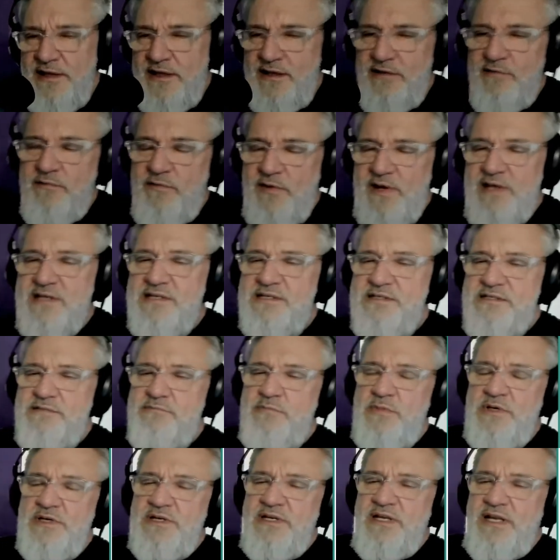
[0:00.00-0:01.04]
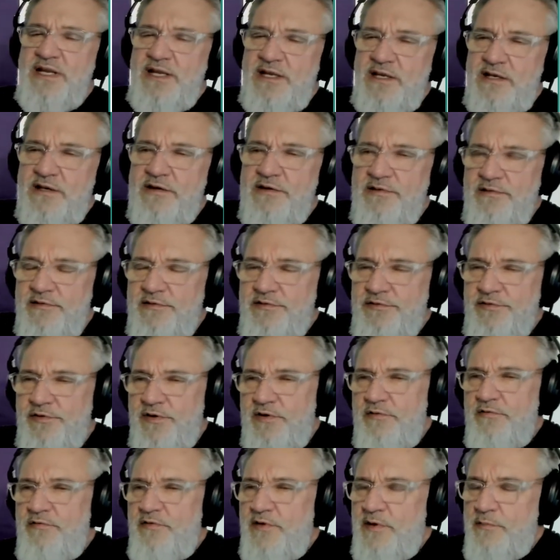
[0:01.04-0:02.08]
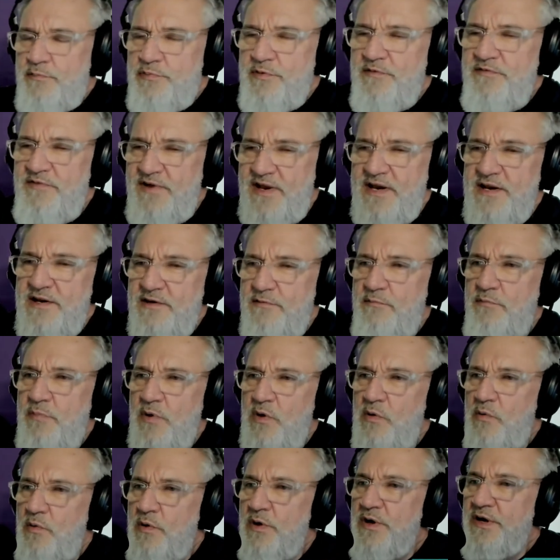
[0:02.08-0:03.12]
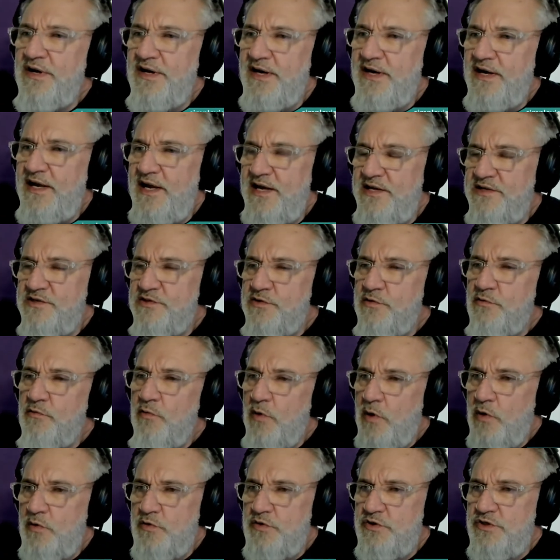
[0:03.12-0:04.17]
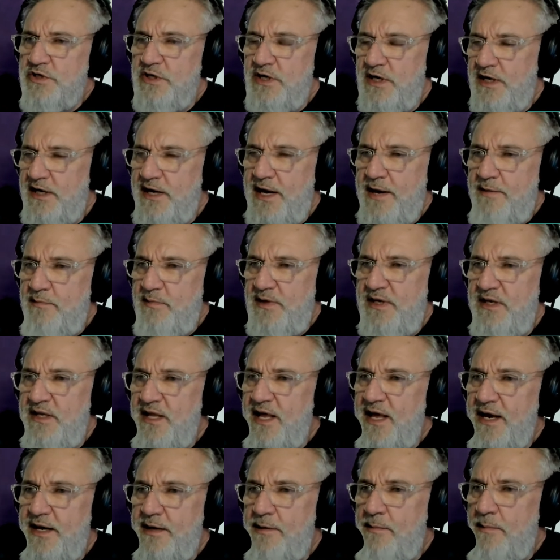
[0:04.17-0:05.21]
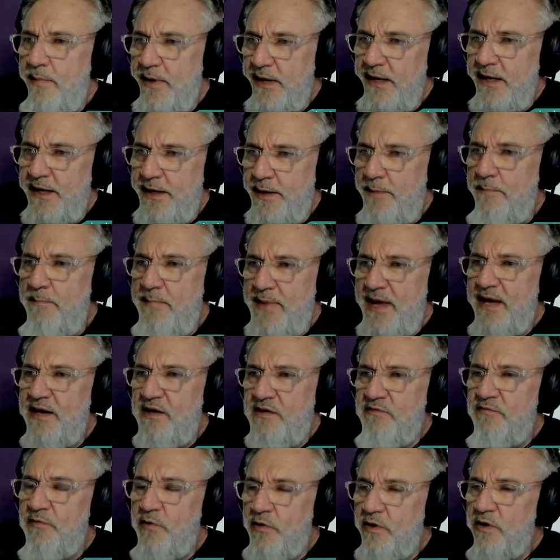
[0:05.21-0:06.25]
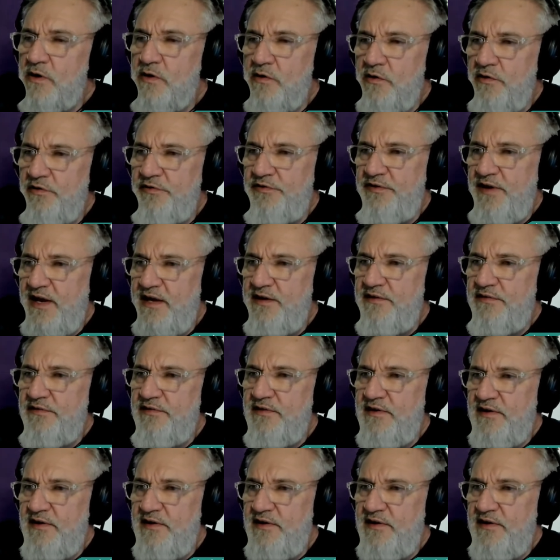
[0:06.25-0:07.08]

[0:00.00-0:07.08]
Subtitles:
investment in sort of a preventative bulwark against erosion, and I mean that in a metaphorical sense in